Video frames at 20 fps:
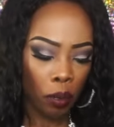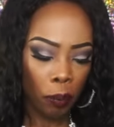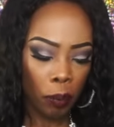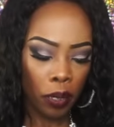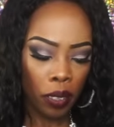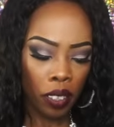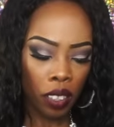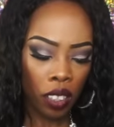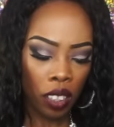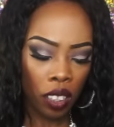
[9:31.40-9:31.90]

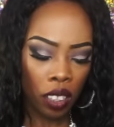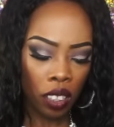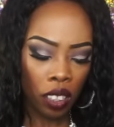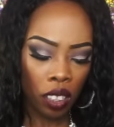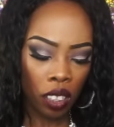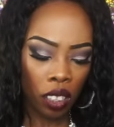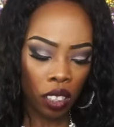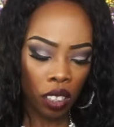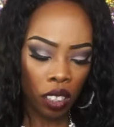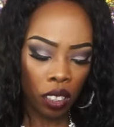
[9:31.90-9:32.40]
but this
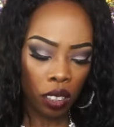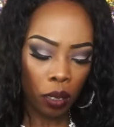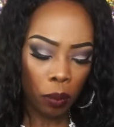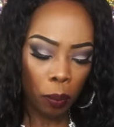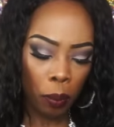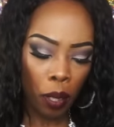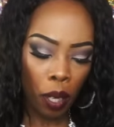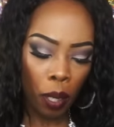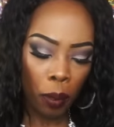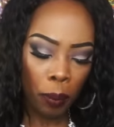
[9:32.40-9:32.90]
is
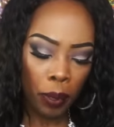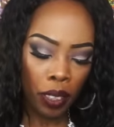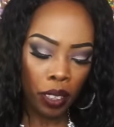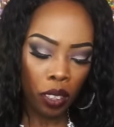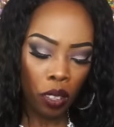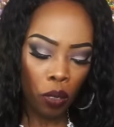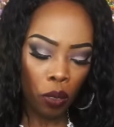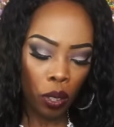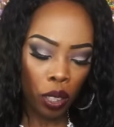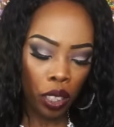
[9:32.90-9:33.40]
probably
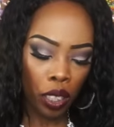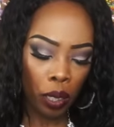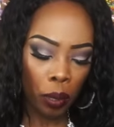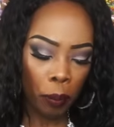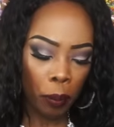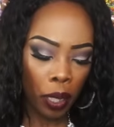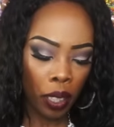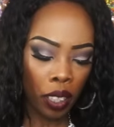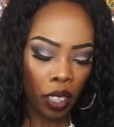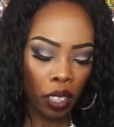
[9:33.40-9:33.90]
going in
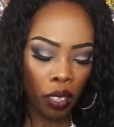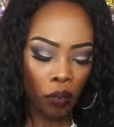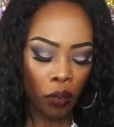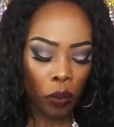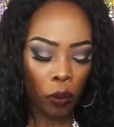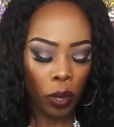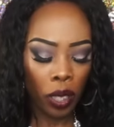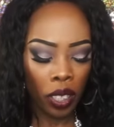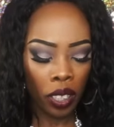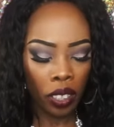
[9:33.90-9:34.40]
my
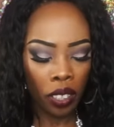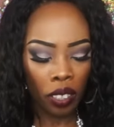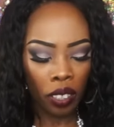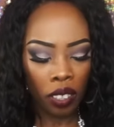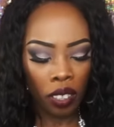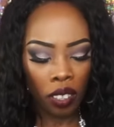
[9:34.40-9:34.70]
giveaway.